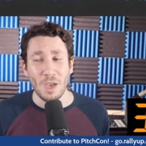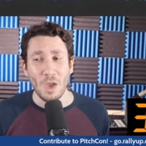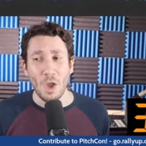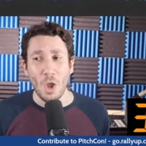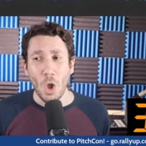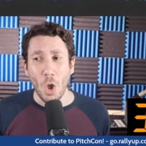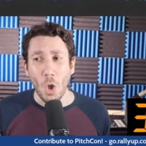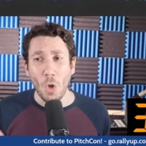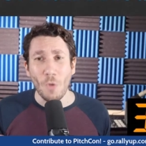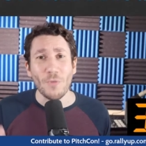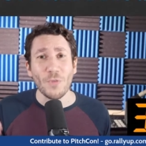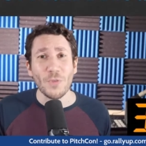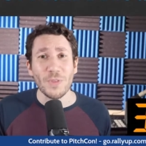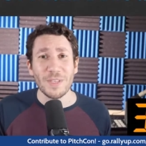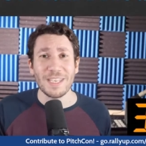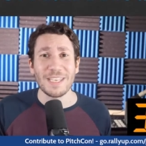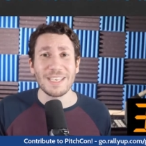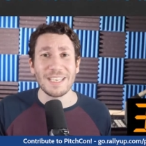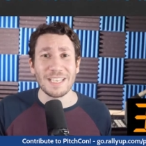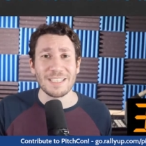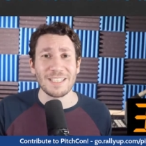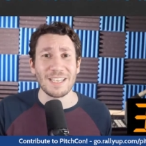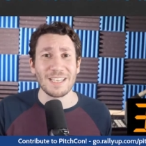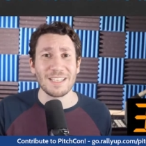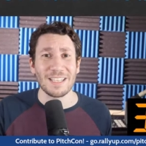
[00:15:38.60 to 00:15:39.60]
Hopefully, he can
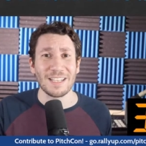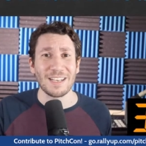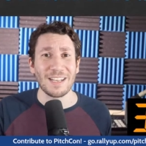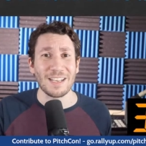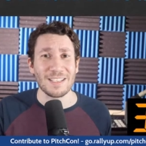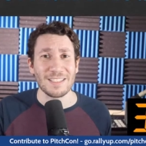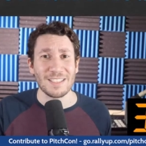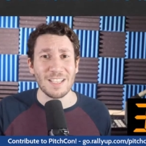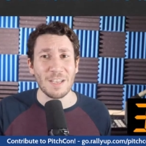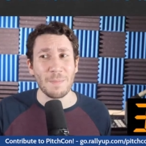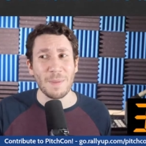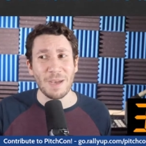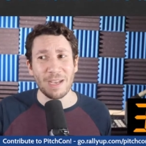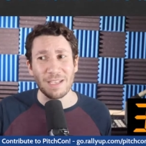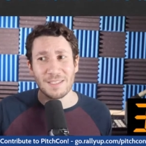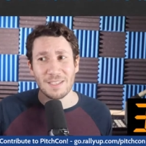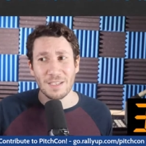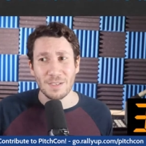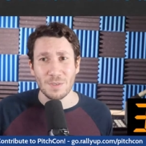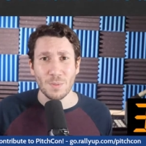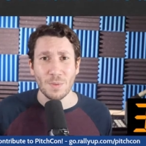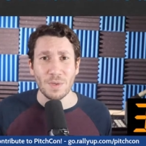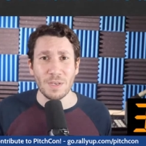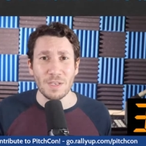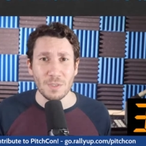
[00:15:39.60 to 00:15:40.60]
take that next step. I'd say
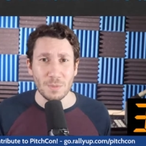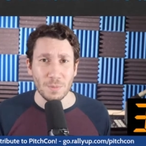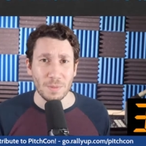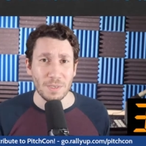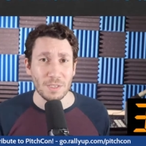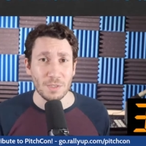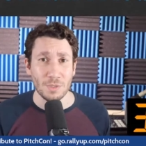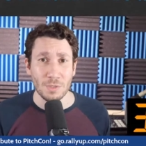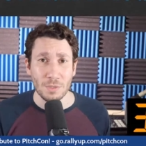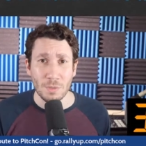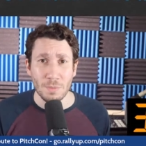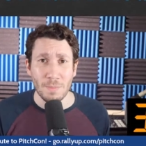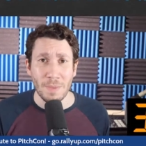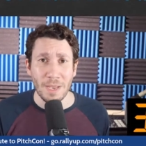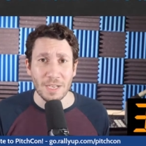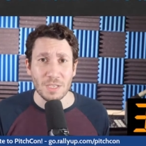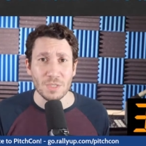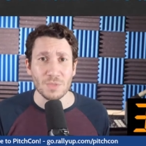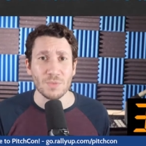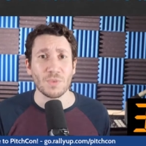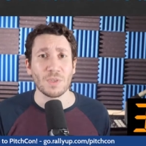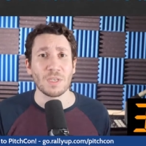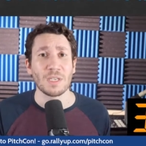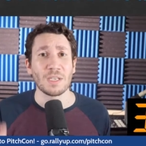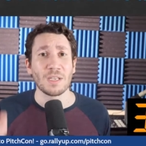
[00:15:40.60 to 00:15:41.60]
2022 Max
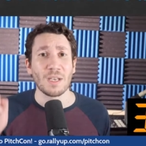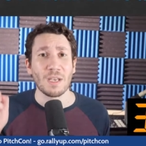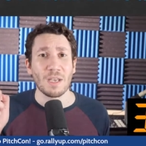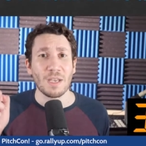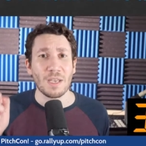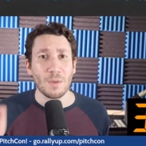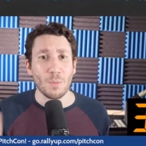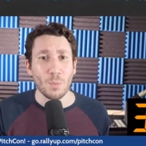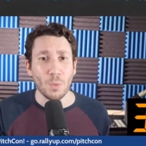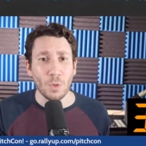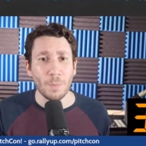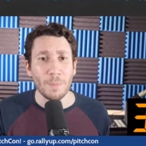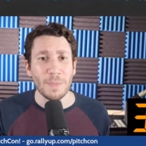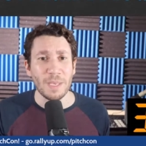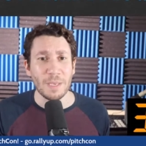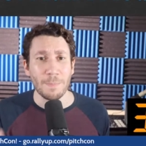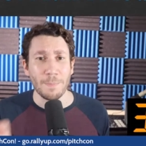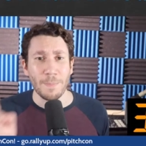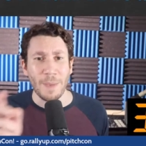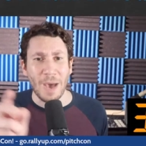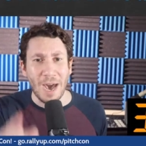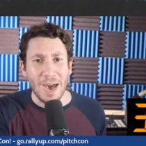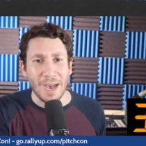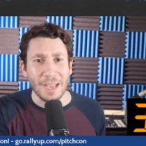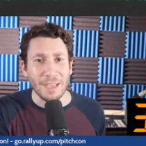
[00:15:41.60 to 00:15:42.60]
Fried will be
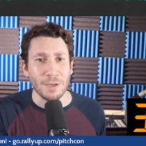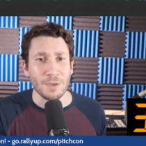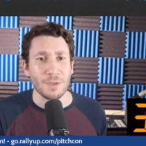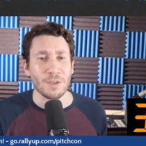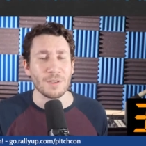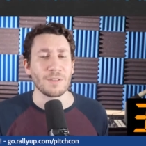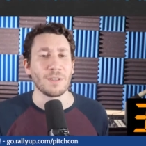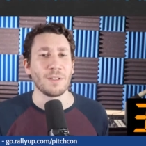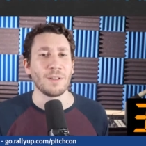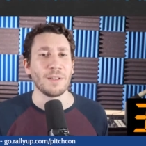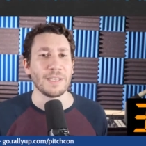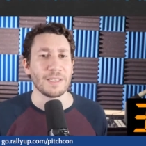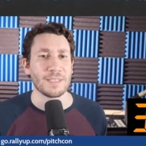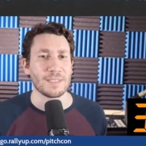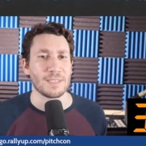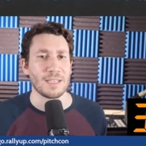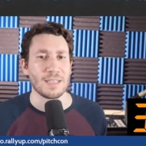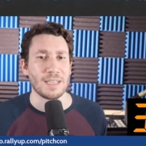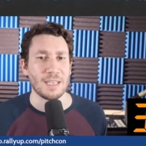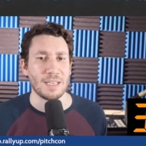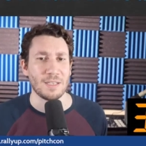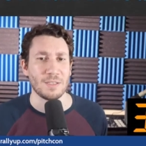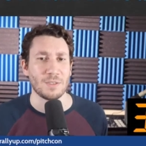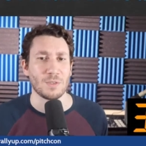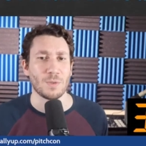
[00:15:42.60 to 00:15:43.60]
higher on the list
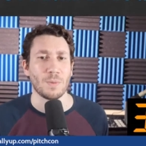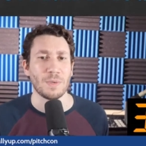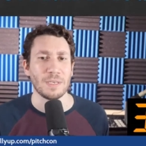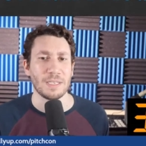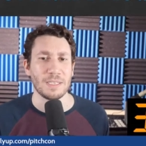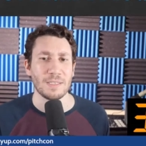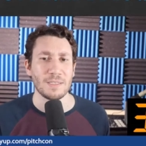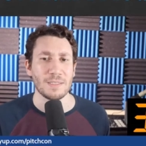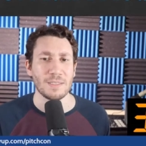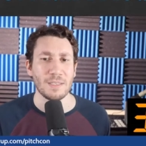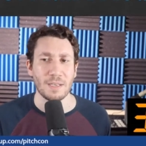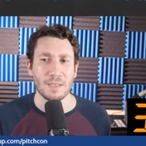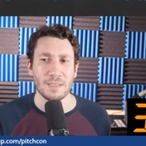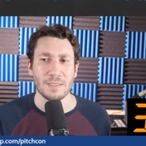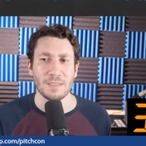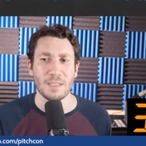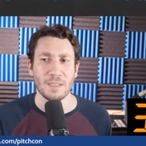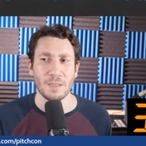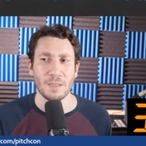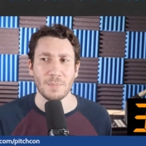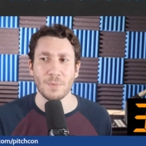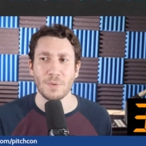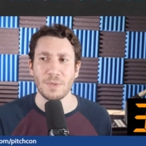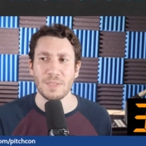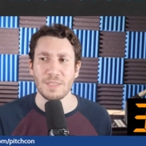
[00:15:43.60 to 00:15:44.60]
than 26 in the
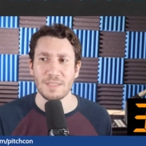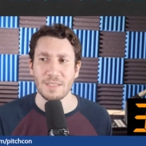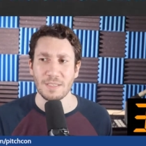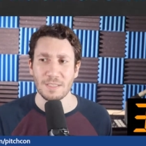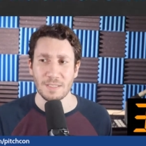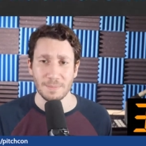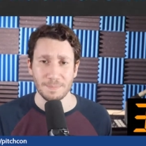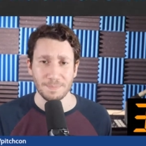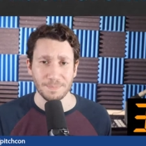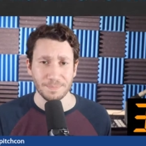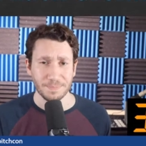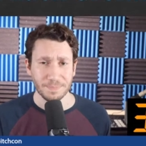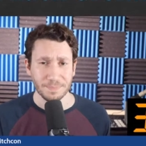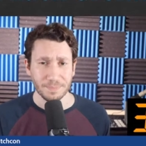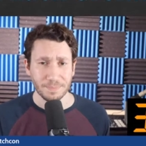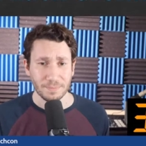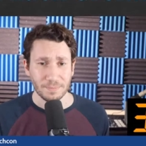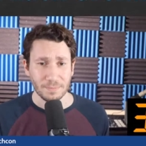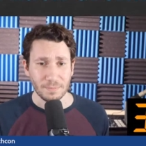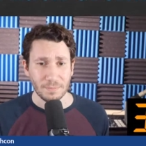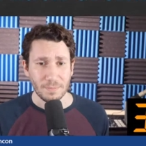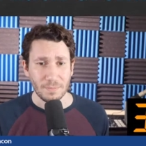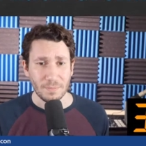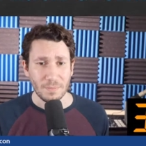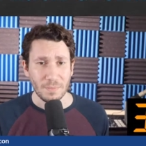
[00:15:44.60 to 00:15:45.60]
preseason.
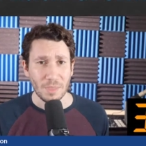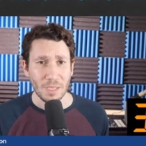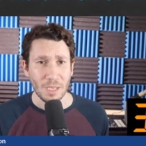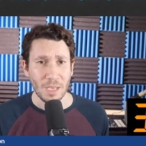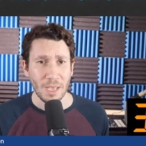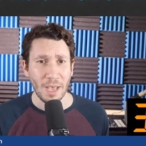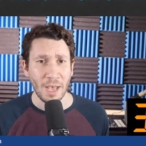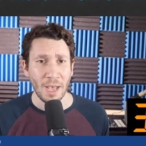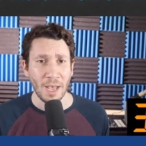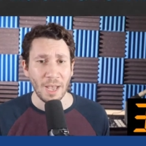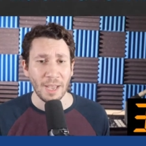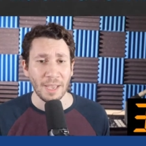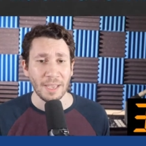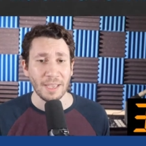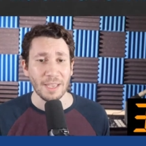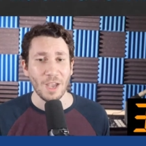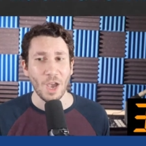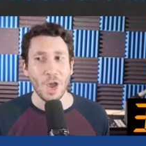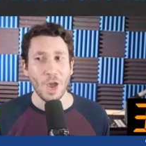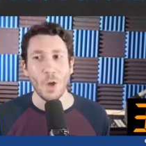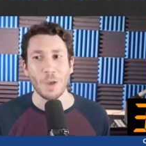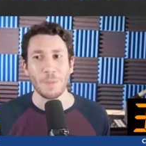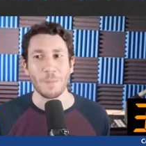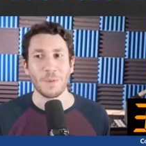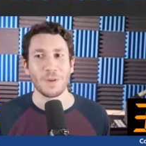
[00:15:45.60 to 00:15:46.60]
Uh, oh,
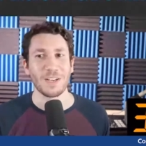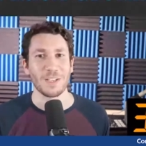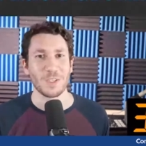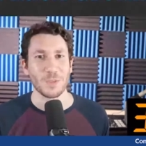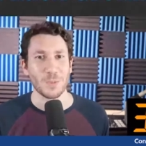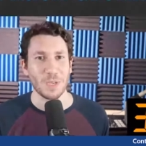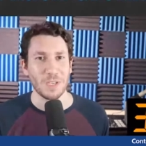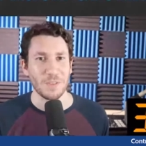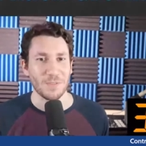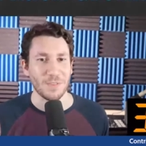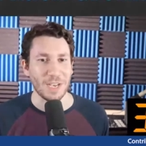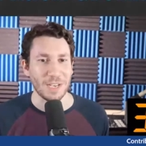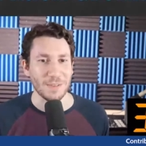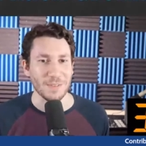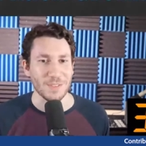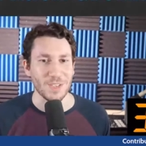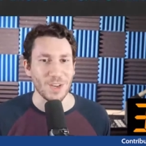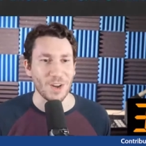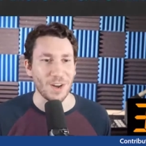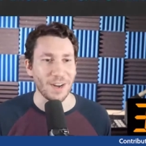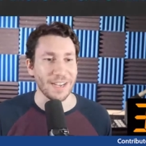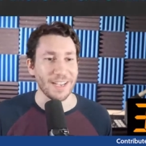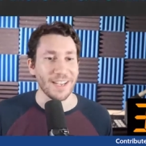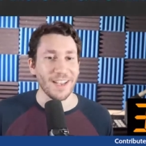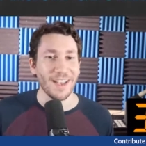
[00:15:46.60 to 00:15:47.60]
I put it at 25.
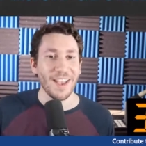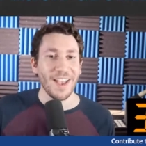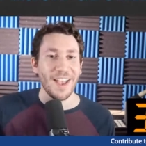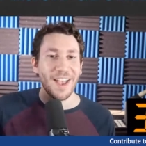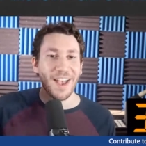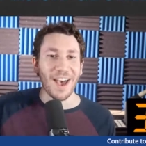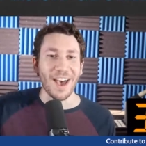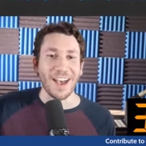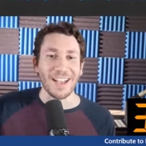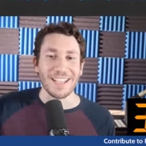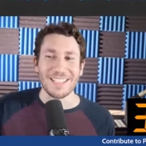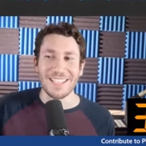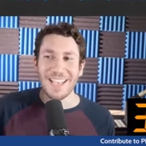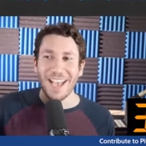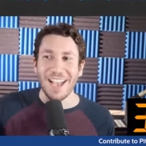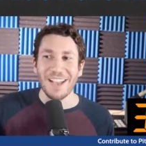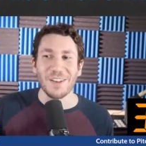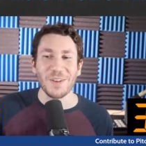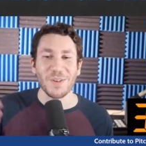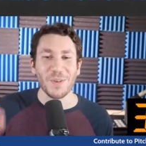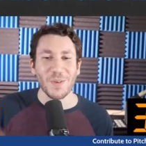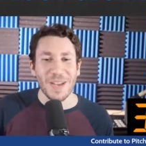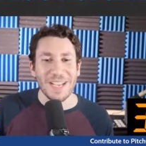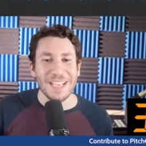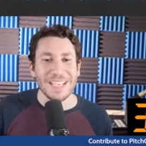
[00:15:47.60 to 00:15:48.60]
Sorry. Uh, Zack
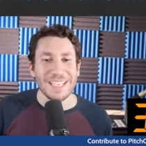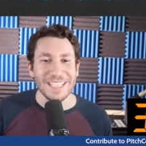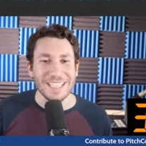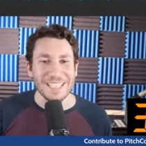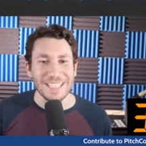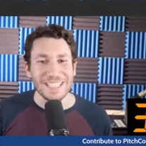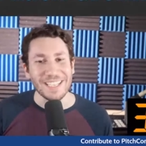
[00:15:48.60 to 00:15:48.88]
Greinke.